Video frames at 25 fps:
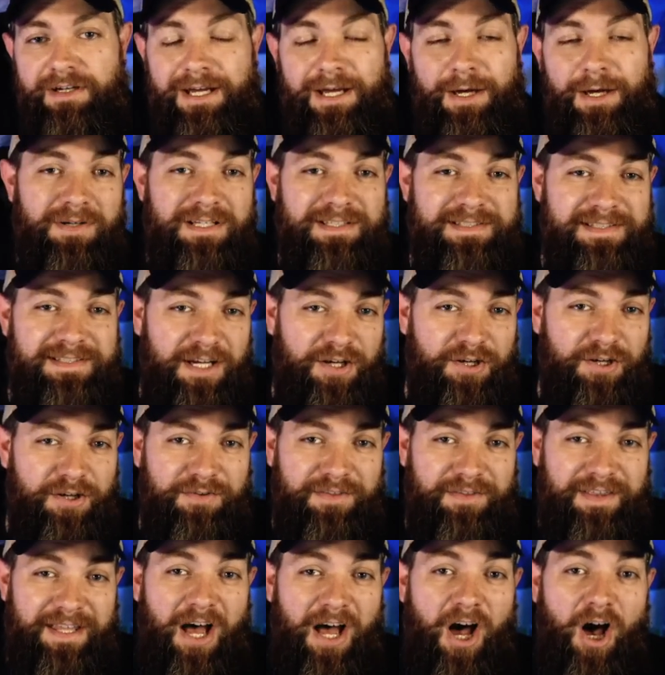But I'm going to tell
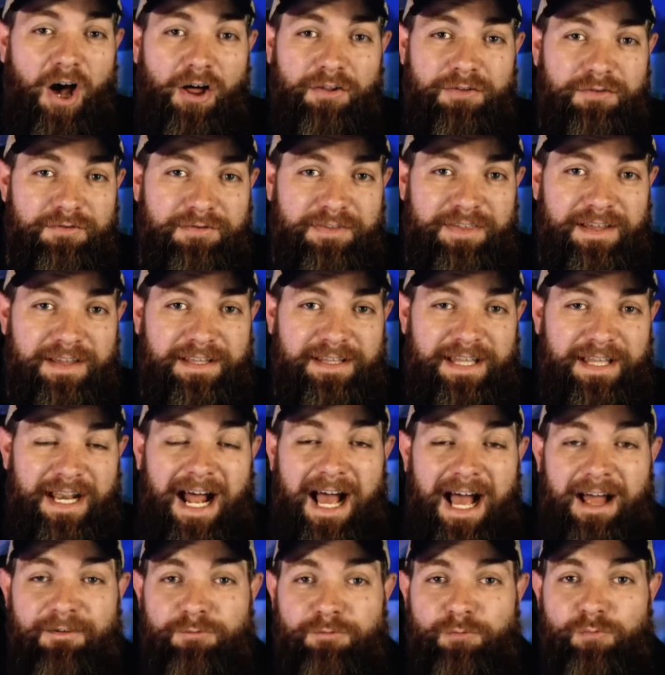you the other thing that
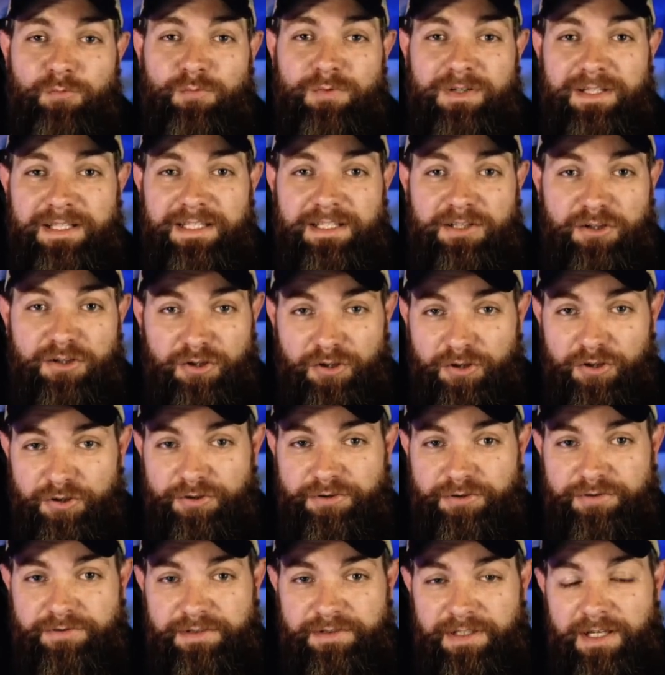I've really
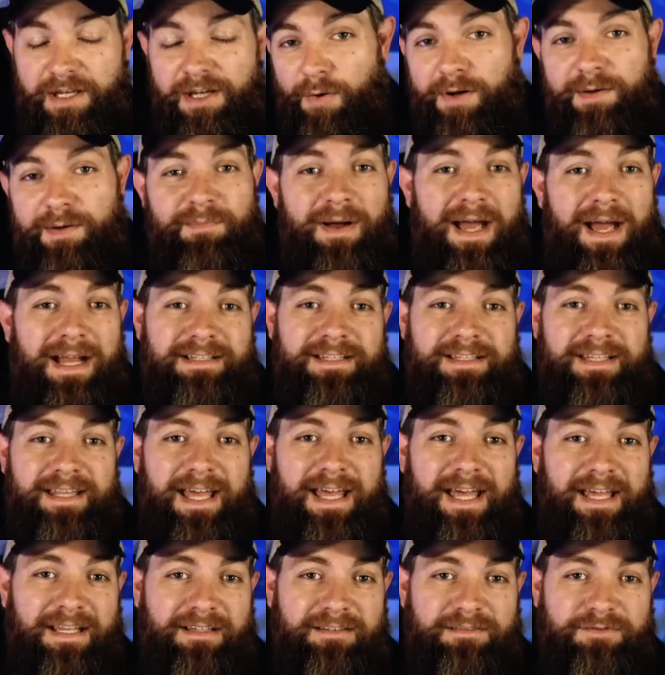learned, going back to
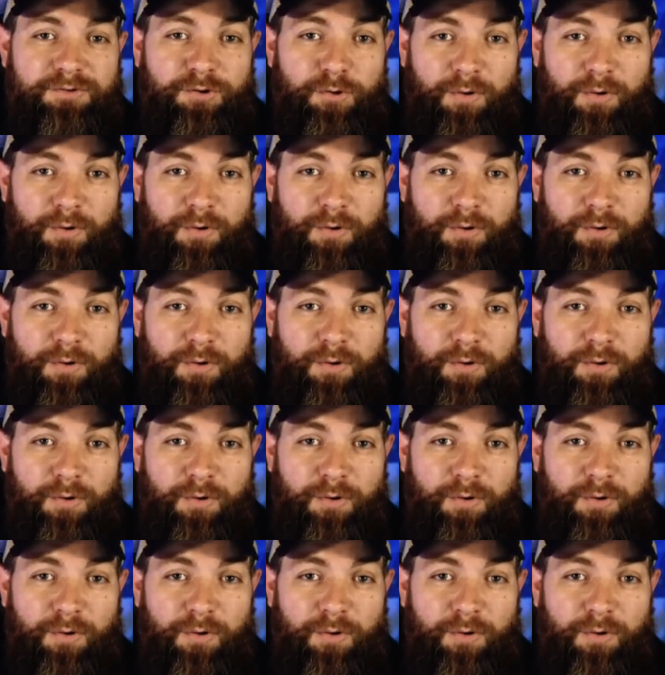that